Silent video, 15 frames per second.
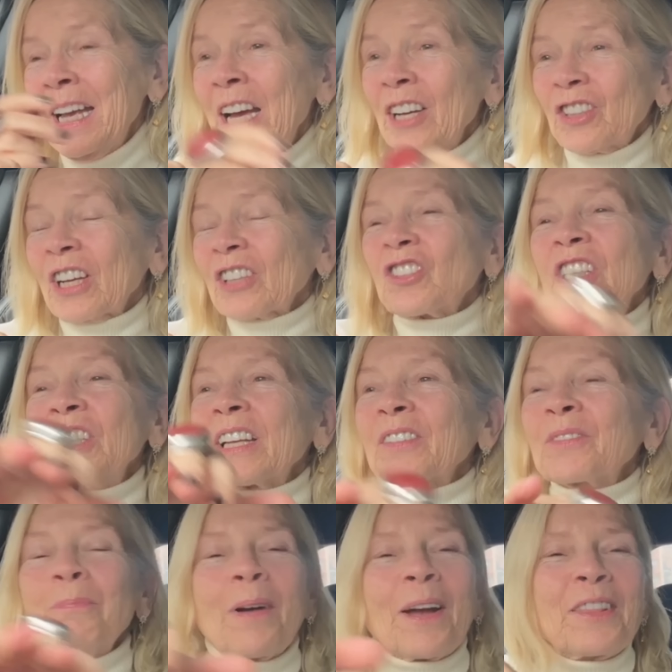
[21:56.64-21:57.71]
She actually
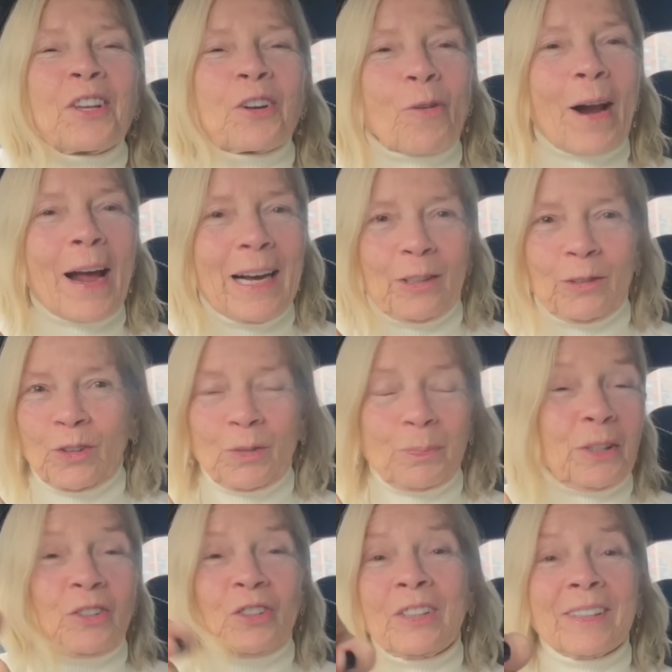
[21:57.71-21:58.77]
doesn't mind the grounds,
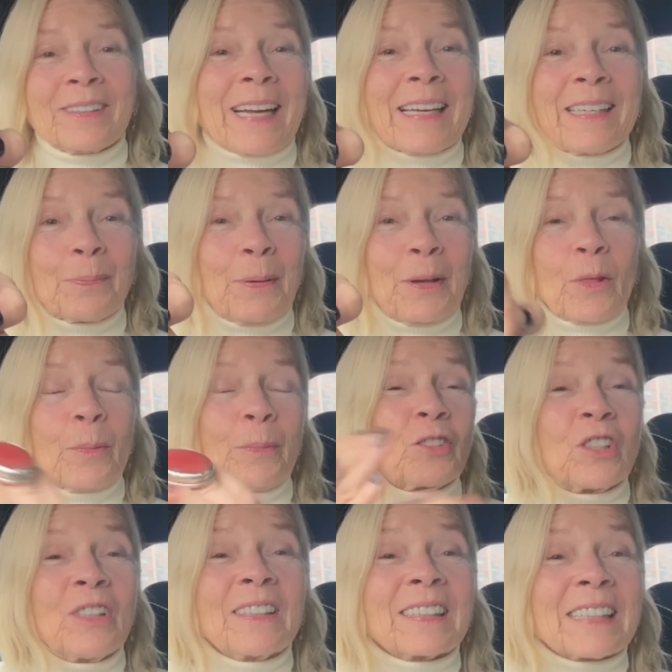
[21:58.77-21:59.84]
but she just hates being on the beach.
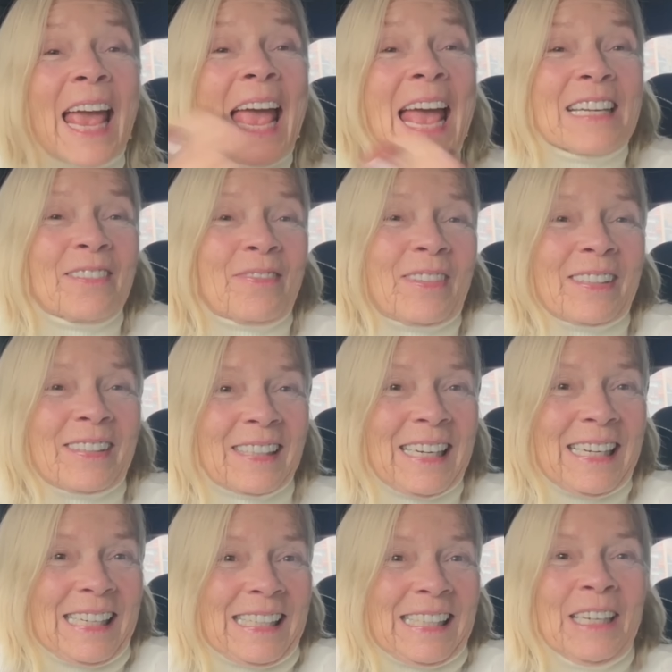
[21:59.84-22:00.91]
She's scared of the
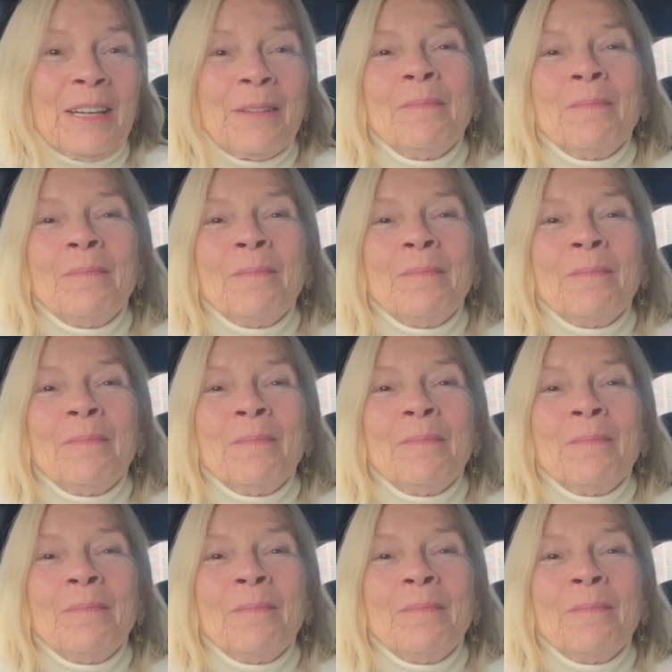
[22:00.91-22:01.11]
sea.